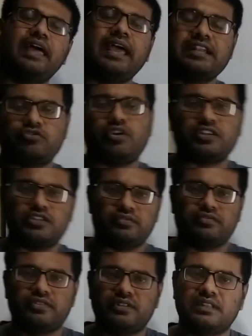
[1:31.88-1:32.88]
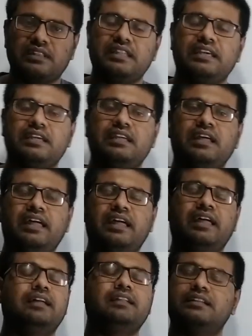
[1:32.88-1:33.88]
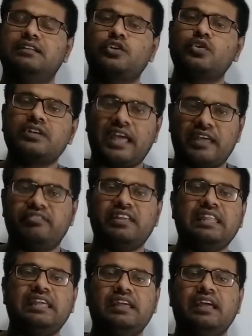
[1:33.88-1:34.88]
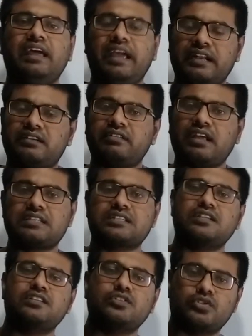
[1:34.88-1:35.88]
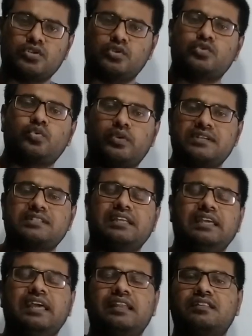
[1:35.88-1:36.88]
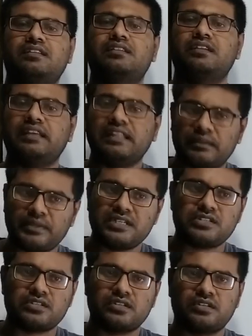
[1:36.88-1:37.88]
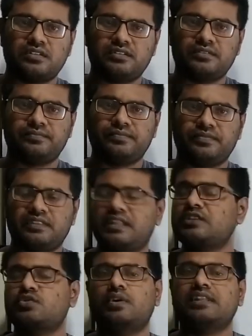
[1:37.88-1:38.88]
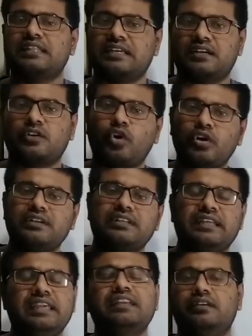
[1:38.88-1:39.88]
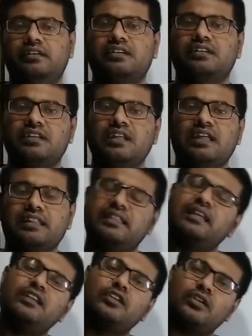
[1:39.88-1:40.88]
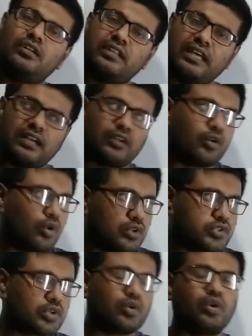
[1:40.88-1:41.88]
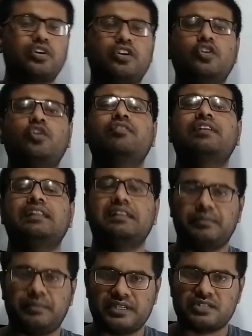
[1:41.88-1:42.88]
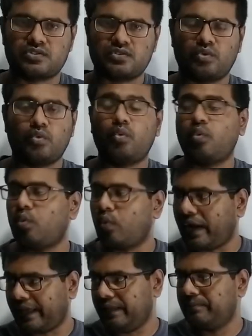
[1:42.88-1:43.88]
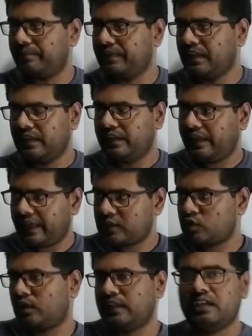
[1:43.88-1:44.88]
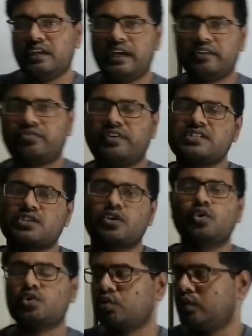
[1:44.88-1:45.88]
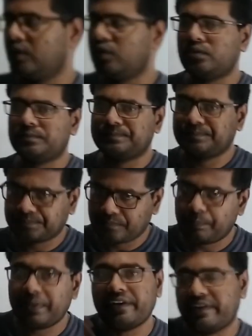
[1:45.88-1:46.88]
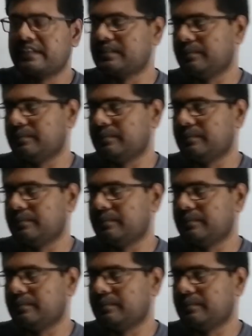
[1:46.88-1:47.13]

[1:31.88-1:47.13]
attractive. They don't have any attraction towards another element. That's why they are called inert. Then they are also called novel elements. Why? Actually, at first go to your periodic